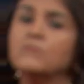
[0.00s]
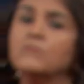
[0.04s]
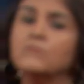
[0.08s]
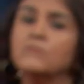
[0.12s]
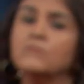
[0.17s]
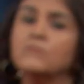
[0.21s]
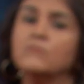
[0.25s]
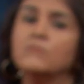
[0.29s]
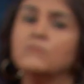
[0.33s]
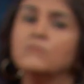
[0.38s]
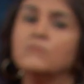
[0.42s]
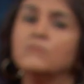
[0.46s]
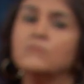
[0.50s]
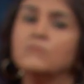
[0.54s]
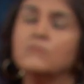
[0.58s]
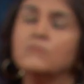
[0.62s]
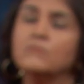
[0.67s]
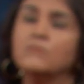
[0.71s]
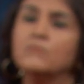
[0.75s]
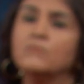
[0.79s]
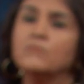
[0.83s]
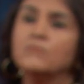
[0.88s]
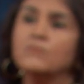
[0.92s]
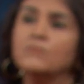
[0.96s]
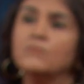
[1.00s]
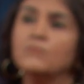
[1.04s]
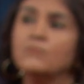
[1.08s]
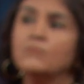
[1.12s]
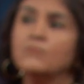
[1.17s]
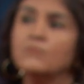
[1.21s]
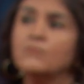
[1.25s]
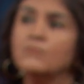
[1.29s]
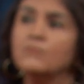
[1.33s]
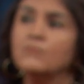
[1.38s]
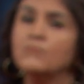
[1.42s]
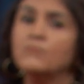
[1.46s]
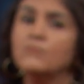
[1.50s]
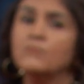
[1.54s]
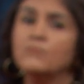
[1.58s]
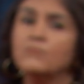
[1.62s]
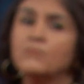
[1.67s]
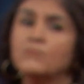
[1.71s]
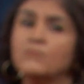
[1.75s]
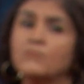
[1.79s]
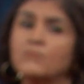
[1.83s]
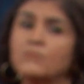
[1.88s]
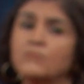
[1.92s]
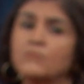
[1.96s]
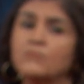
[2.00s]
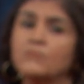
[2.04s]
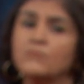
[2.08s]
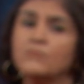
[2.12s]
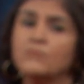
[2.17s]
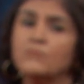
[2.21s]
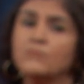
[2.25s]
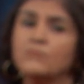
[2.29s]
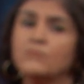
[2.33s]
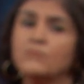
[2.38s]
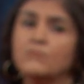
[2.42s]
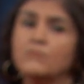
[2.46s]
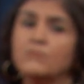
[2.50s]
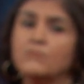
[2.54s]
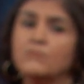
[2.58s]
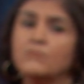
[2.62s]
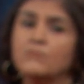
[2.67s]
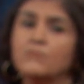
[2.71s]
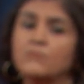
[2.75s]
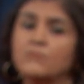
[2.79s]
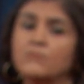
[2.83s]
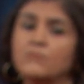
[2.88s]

This person isn't speaking.